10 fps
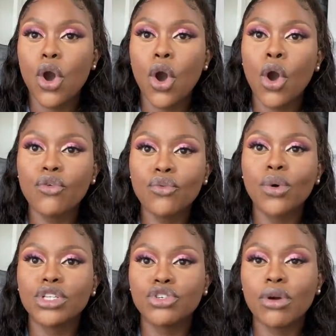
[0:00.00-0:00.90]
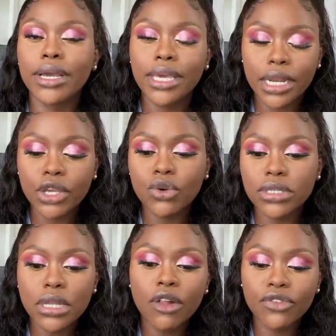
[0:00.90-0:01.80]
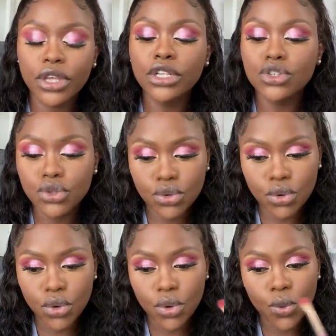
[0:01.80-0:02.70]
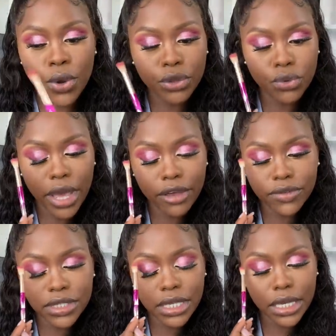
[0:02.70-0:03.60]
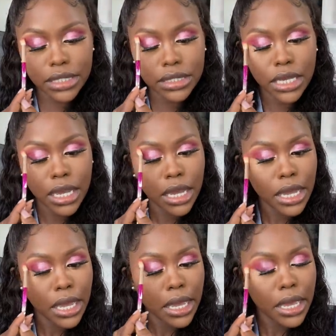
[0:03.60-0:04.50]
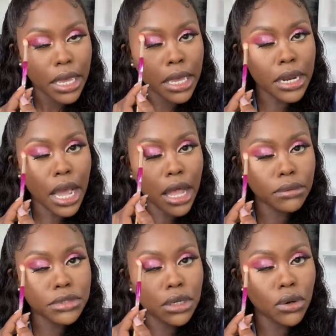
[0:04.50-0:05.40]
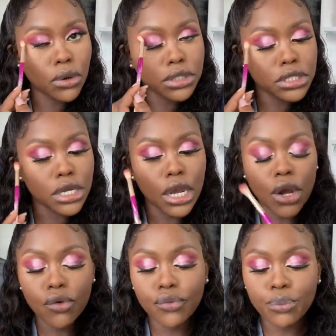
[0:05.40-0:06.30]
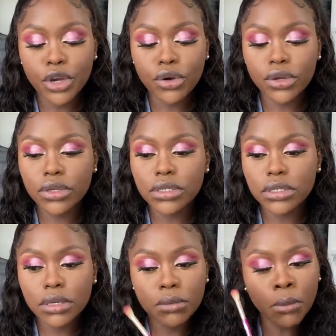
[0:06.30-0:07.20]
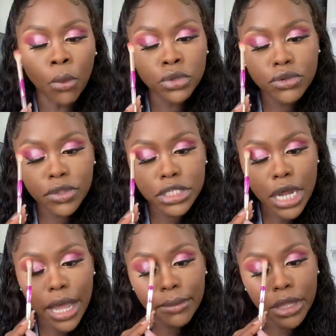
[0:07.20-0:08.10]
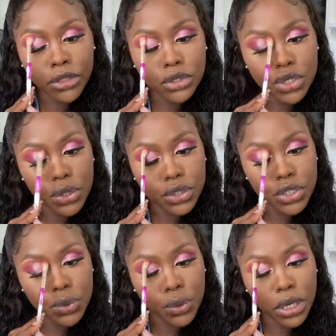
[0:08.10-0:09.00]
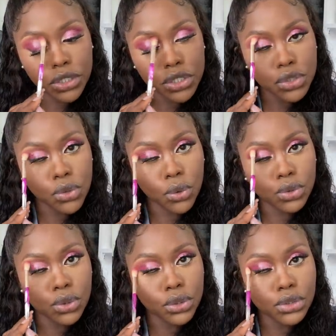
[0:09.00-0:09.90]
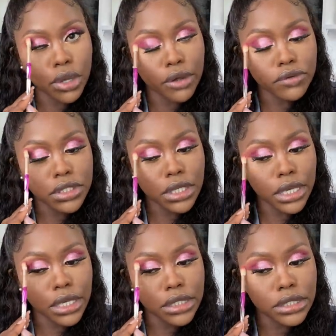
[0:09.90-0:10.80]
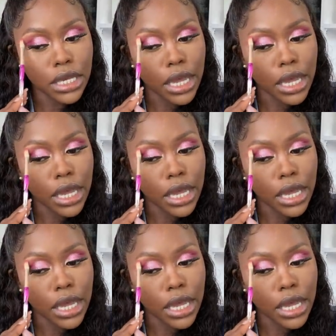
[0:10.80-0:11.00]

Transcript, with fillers: of what you are getting yourself into when you have sex it helps a lot because most of the time in the church we are just told not to have sex